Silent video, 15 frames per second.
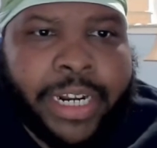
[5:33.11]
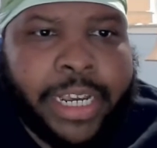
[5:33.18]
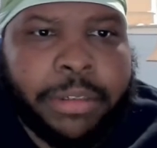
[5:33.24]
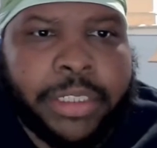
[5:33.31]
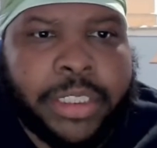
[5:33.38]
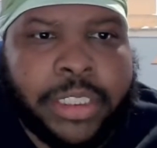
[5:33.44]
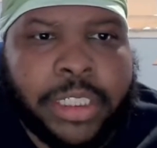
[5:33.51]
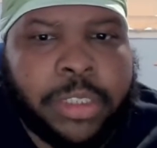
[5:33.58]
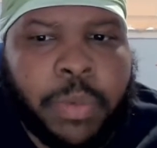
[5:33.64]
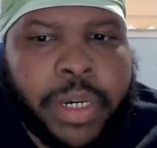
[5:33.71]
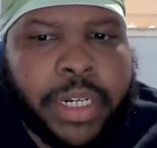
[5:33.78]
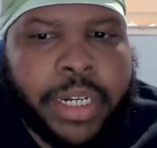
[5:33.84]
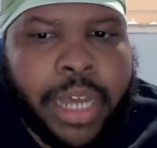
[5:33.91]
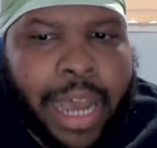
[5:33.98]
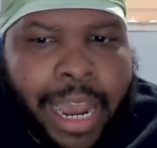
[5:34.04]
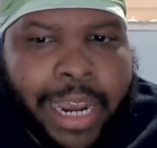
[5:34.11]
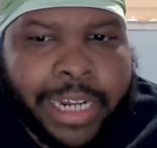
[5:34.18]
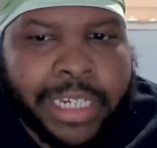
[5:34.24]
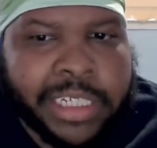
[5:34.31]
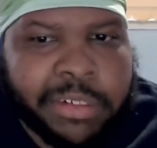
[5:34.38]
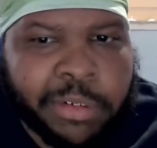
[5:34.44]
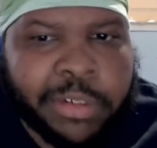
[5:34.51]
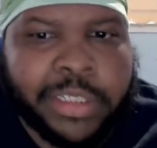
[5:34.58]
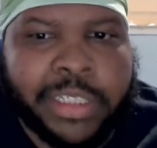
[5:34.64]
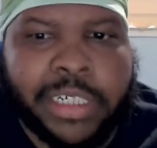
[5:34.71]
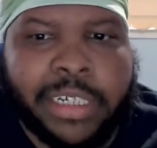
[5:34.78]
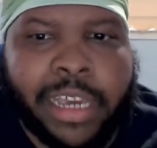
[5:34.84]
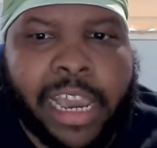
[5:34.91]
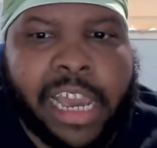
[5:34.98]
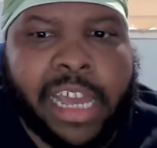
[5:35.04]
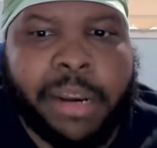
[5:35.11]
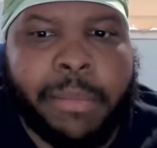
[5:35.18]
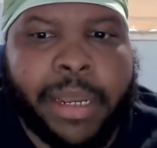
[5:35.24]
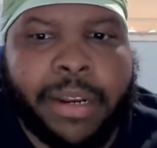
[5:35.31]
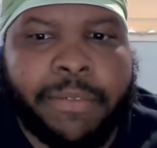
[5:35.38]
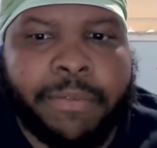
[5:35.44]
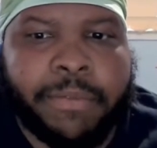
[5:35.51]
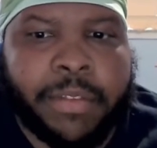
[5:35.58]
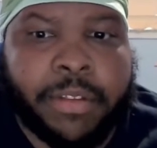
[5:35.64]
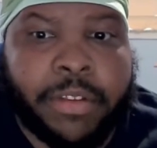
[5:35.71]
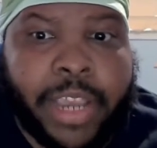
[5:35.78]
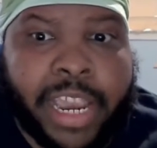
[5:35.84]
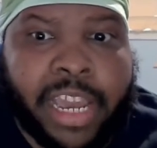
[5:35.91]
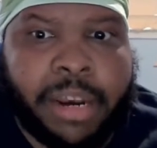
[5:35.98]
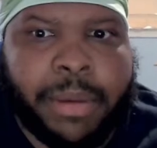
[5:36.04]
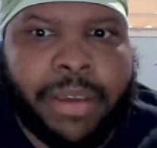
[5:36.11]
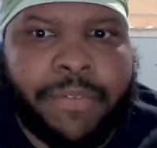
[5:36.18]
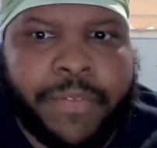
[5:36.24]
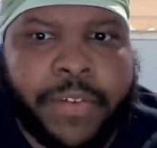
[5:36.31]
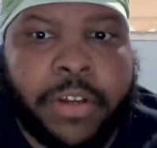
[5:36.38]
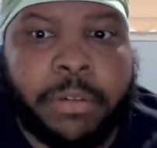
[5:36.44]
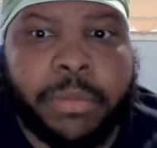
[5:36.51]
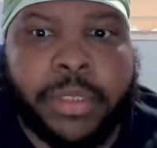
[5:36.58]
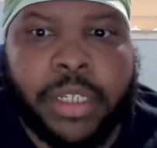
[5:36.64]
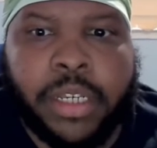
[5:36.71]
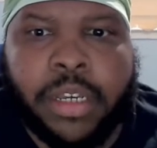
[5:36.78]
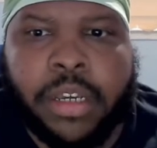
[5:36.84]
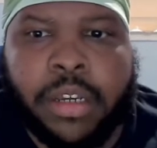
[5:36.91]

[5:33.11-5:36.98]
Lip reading: It's one of the highest grossing animated anime films,